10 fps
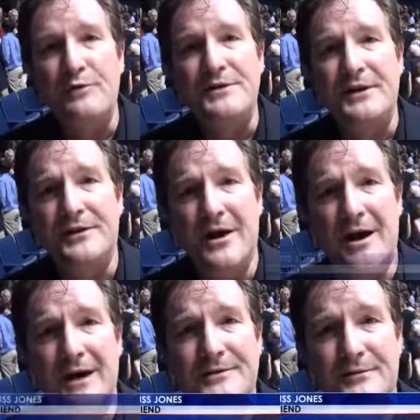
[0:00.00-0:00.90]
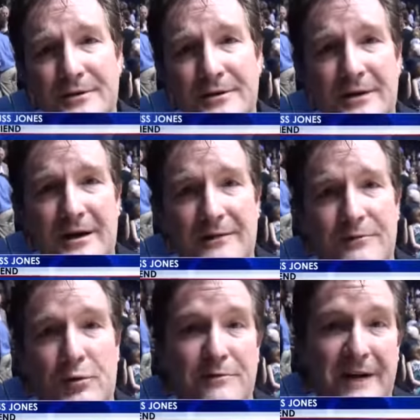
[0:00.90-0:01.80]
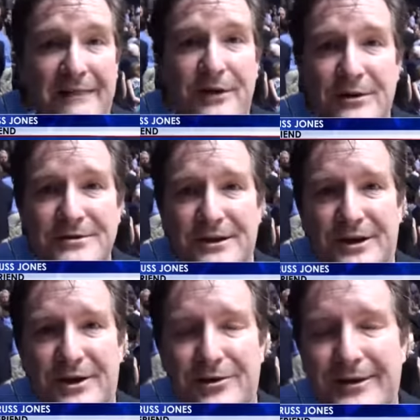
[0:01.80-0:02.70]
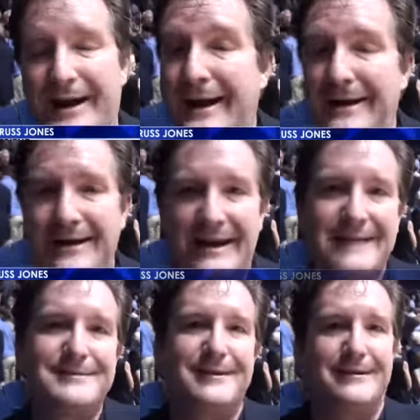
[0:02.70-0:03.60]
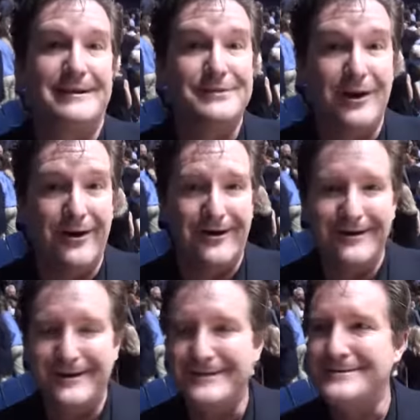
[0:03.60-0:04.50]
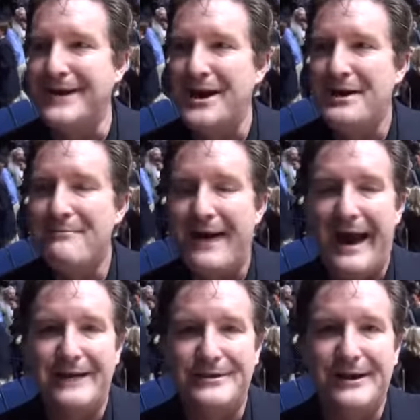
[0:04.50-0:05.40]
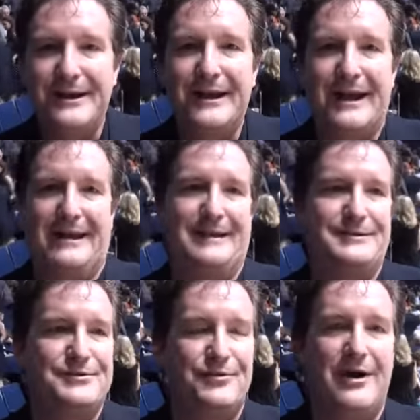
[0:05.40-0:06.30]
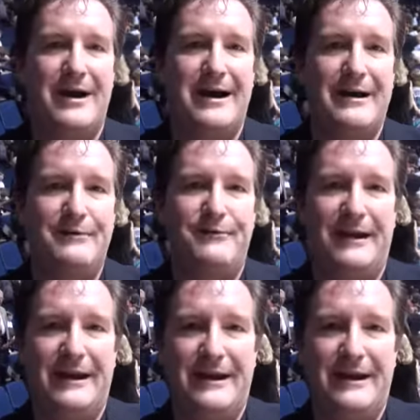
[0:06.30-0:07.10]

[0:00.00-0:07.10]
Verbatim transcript: moved here to Oxford uh, four or five years ago, and I instantly saw his passion and his drive